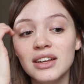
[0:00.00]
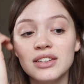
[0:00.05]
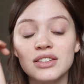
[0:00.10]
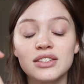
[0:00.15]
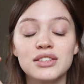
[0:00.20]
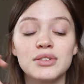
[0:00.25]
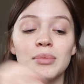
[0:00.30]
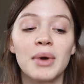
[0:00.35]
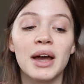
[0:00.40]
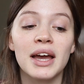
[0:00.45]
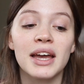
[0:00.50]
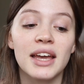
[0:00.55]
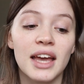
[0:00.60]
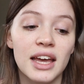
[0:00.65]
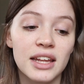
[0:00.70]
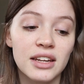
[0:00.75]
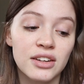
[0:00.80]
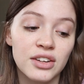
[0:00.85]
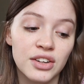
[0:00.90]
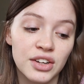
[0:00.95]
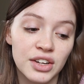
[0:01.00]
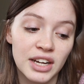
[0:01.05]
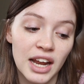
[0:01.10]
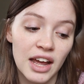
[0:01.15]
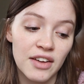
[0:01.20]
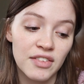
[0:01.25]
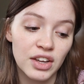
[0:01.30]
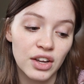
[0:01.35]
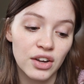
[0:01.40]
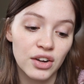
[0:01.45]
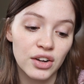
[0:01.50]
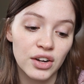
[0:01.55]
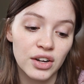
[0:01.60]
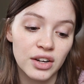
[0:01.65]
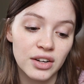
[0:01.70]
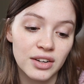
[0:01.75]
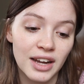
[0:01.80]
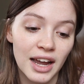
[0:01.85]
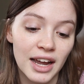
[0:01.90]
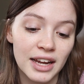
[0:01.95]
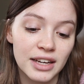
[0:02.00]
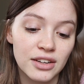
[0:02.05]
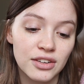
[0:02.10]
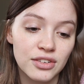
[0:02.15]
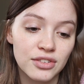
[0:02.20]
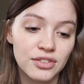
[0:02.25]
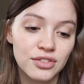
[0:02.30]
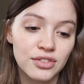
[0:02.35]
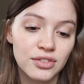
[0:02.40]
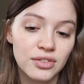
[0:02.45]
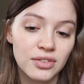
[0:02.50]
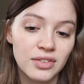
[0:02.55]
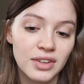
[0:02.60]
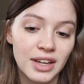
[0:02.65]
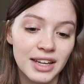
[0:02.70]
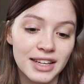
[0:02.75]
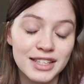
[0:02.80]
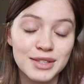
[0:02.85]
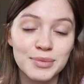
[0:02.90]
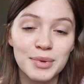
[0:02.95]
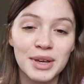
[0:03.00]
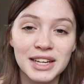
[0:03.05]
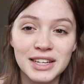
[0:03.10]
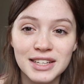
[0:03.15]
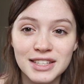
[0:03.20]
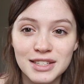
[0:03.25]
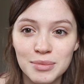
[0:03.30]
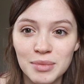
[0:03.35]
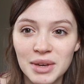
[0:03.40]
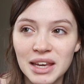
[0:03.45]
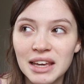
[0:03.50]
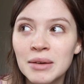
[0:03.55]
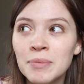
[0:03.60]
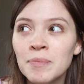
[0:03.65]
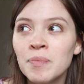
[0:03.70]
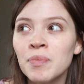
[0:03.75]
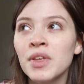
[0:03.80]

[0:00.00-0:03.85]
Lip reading: to my editor and having her kind of explain it to me.